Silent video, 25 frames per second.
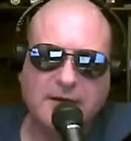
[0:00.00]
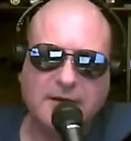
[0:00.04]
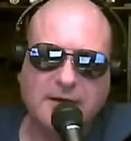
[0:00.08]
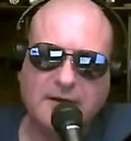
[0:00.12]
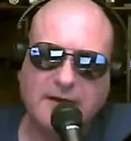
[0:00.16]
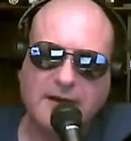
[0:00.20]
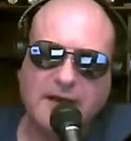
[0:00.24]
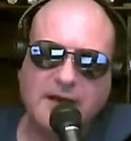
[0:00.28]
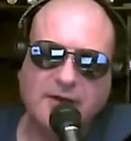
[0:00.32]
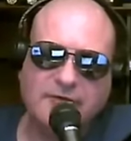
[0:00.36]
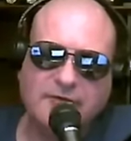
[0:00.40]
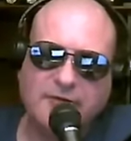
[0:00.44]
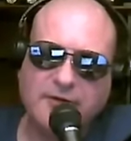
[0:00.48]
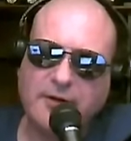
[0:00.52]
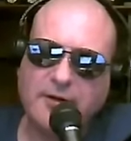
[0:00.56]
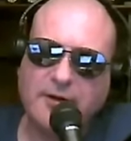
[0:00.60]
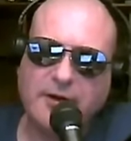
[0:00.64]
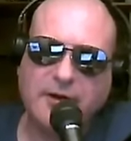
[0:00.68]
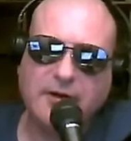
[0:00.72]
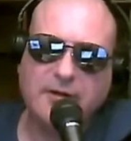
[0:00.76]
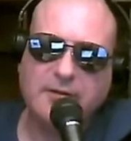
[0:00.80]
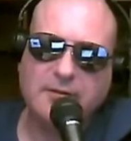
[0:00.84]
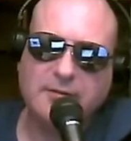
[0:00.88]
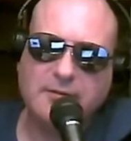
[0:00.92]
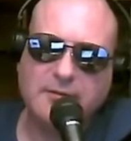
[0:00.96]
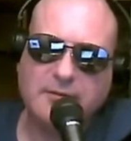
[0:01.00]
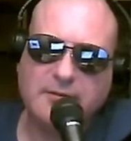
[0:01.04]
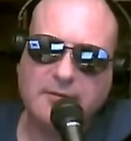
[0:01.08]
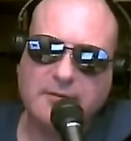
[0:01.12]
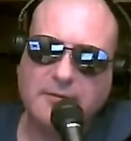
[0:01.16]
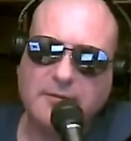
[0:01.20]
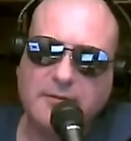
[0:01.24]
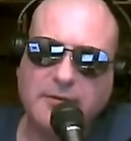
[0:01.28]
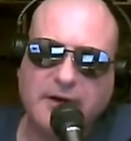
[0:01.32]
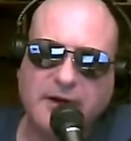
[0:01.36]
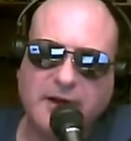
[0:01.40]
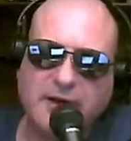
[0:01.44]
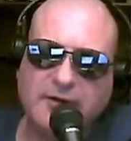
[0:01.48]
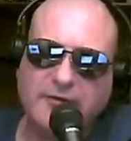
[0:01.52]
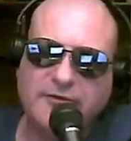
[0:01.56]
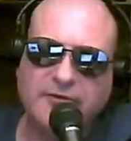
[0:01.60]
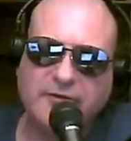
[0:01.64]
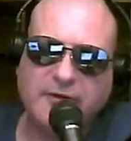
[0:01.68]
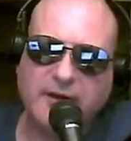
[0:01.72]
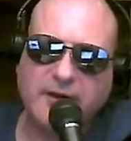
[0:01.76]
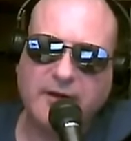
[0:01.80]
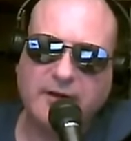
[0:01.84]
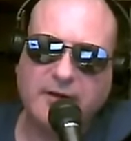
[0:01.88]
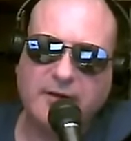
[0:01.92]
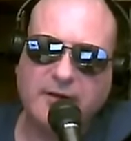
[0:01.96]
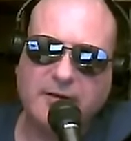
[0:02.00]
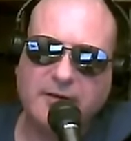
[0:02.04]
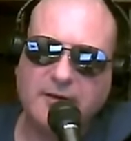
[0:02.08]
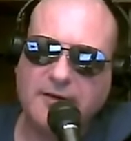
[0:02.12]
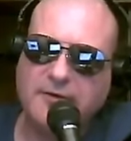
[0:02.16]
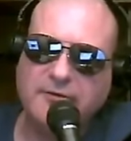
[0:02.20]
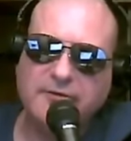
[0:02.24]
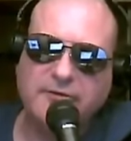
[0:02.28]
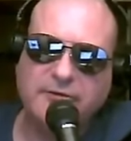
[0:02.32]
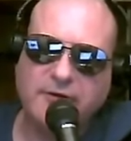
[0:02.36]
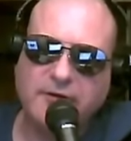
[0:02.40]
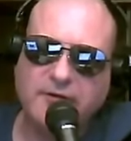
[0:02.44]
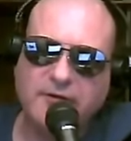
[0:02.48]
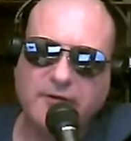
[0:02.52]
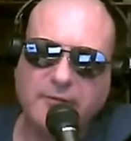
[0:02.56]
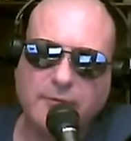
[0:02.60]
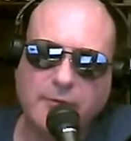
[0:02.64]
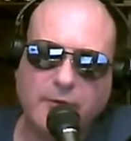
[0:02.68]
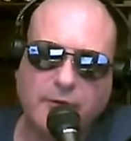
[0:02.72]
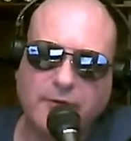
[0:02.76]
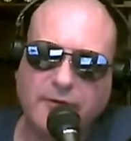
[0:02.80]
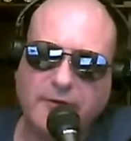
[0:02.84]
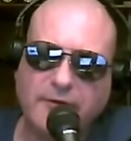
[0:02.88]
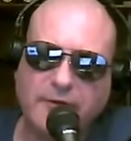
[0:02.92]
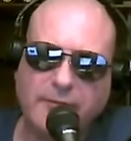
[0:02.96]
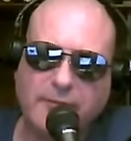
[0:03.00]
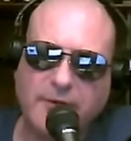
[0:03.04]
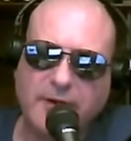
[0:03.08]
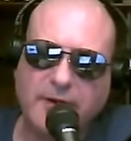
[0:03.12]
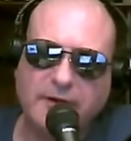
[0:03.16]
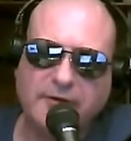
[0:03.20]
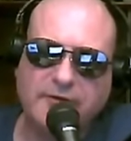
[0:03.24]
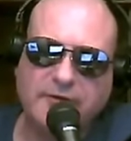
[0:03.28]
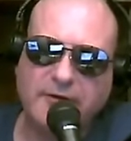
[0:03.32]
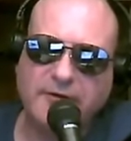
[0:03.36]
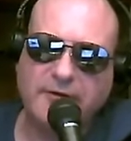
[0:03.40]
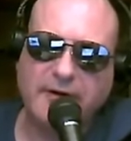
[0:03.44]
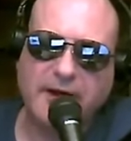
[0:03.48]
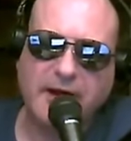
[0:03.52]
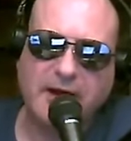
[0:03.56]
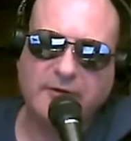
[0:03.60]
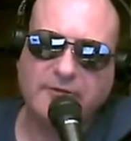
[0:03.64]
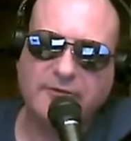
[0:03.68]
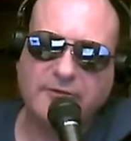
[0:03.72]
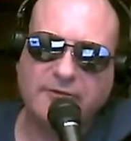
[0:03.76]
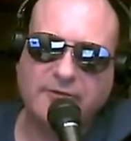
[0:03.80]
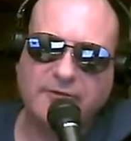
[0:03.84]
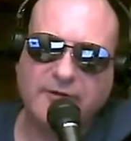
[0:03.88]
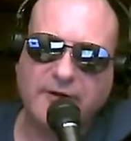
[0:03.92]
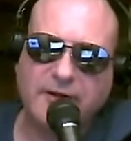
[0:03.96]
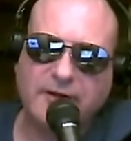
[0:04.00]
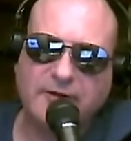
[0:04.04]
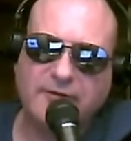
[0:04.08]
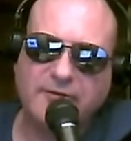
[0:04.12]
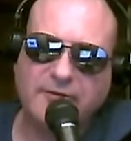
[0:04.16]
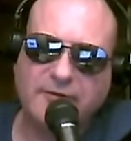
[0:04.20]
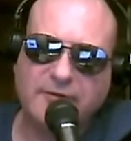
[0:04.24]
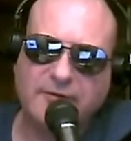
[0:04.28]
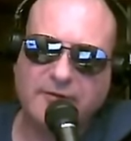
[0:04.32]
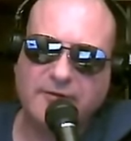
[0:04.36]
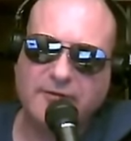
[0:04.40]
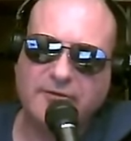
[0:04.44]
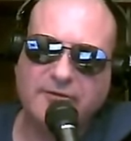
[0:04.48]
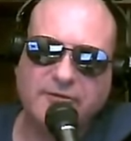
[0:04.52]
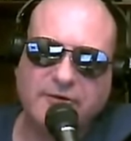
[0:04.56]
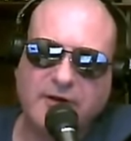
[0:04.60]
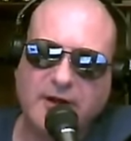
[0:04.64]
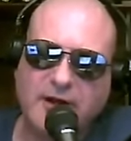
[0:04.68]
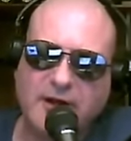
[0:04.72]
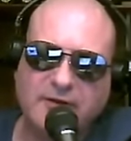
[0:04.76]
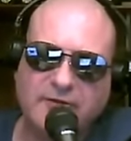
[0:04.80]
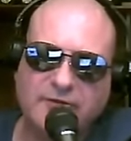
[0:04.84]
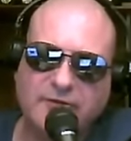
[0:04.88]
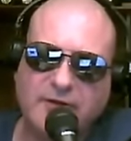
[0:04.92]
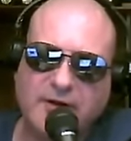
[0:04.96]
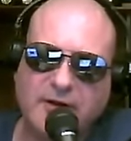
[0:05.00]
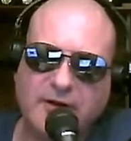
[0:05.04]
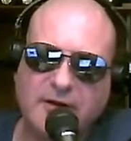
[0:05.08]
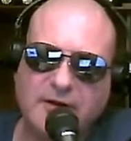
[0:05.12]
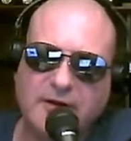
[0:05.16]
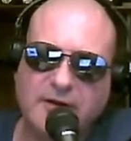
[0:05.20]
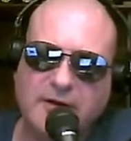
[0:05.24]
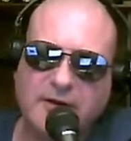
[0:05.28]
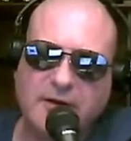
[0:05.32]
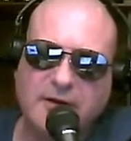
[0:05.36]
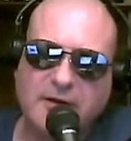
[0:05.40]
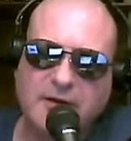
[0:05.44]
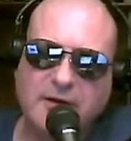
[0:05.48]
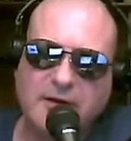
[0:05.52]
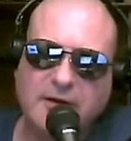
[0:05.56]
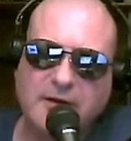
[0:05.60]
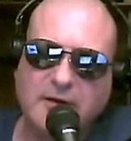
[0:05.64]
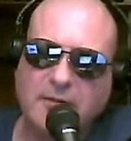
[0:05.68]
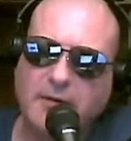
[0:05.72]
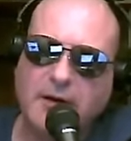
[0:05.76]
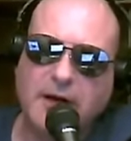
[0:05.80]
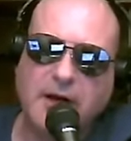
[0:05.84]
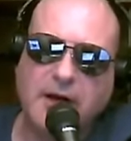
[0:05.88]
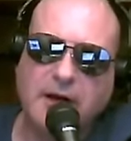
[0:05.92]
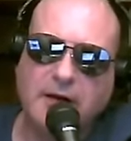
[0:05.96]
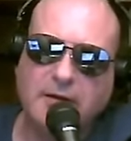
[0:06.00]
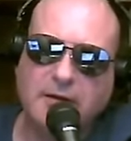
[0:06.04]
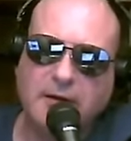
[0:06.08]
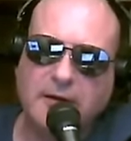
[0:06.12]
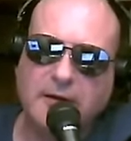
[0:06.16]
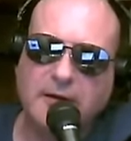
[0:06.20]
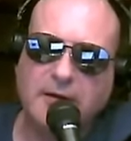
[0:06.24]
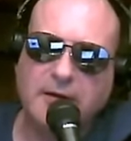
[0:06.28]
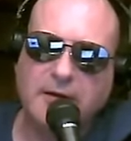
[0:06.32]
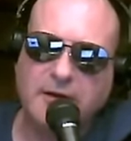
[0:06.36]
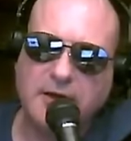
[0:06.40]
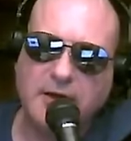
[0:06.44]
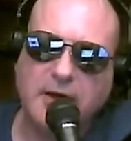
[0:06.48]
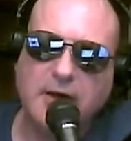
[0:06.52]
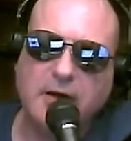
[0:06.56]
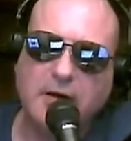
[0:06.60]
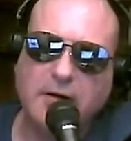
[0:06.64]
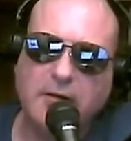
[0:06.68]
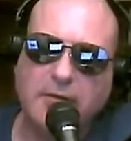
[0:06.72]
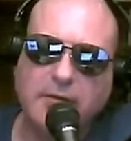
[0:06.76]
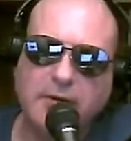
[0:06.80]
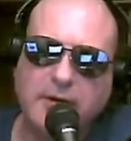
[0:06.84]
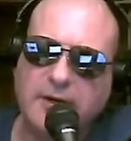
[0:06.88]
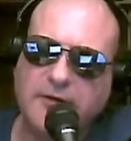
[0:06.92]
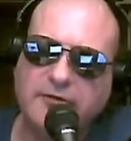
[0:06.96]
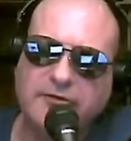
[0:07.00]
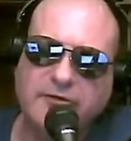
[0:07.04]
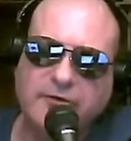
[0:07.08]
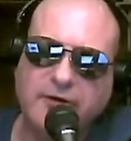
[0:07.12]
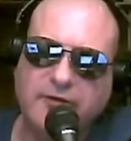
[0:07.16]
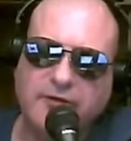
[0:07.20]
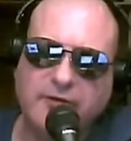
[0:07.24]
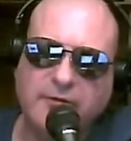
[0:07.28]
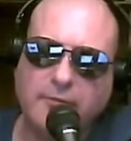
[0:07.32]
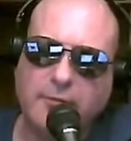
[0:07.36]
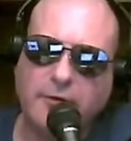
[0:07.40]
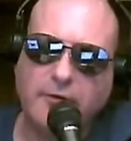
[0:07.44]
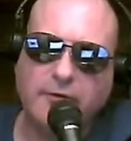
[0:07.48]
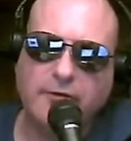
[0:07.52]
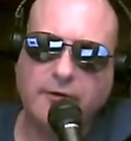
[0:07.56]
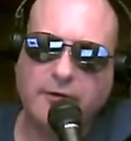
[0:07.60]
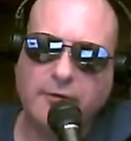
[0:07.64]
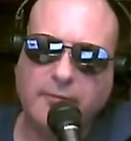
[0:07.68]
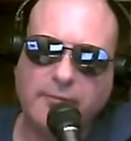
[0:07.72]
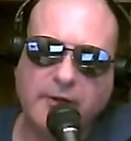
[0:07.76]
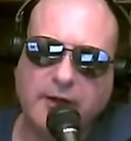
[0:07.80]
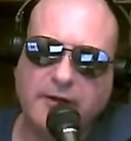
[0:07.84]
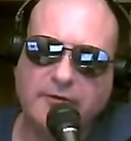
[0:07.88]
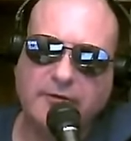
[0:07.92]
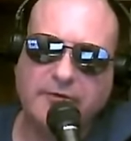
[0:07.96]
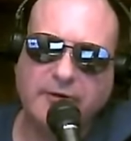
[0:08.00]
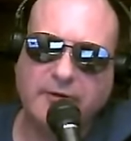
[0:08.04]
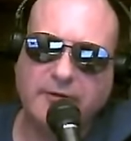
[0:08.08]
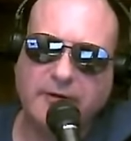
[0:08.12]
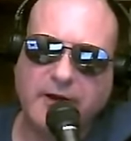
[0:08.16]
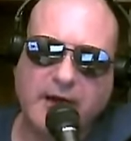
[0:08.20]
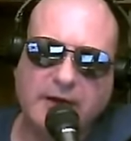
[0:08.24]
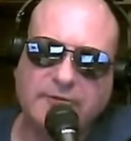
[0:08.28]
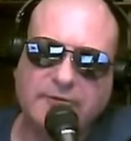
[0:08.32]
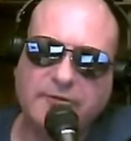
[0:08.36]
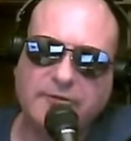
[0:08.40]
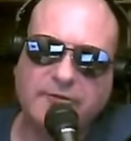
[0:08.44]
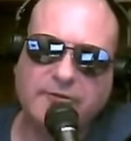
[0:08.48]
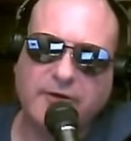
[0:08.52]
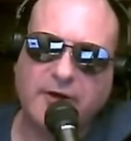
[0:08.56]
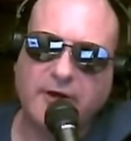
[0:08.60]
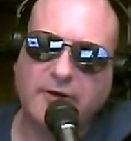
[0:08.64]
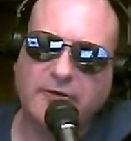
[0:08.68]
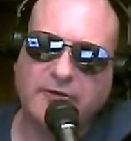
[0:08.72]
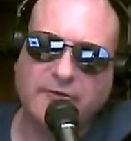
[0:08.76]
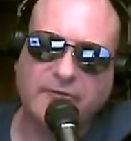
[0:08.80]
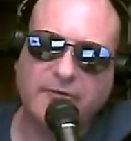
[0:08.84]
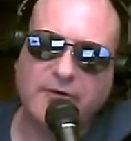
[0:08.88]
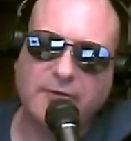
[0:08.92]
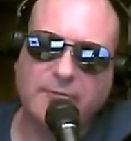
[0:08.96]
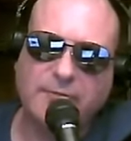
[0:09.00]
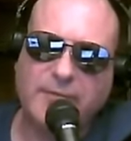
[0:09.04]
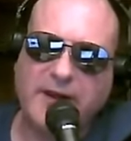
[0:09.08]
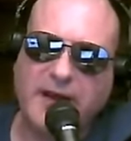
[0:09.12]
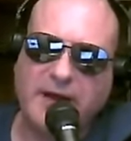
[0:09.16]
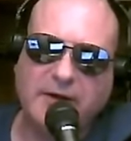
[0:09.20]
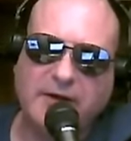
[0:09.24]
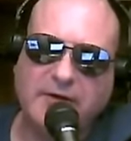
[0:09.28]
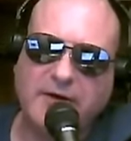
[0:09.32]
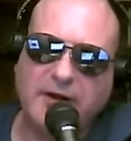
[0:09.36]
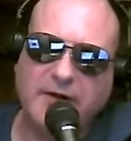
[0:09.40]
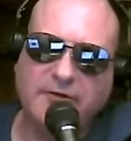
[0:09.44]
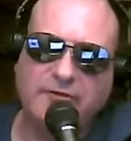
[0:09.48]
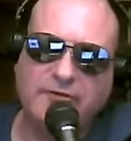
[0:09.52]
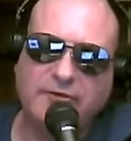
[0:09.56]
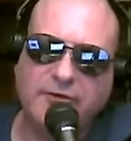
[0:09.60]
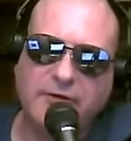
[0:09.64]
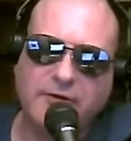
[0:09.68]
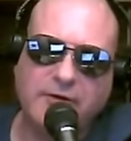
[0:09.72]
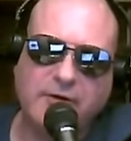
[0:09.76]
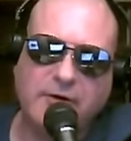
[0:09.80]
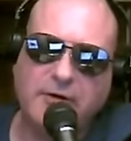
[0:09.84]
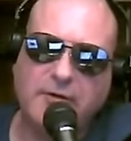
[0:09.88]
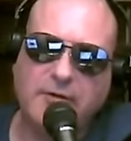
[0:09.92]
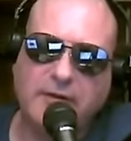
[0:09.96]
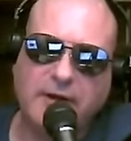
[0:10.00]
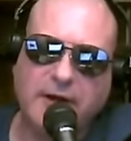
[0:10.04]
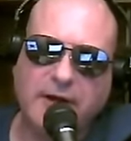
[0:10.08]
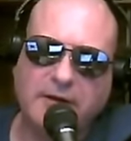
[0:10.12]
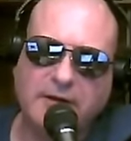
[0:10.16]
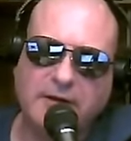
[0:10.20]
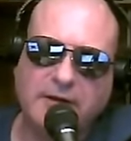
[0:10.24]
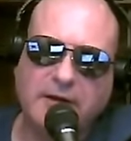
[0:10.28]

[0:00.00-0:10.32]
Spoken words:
Last night, when I said it's nothing more than a military exercise, this guy said, well, it's nothing more than a military exercise. If you'd paid attention, you'd know that.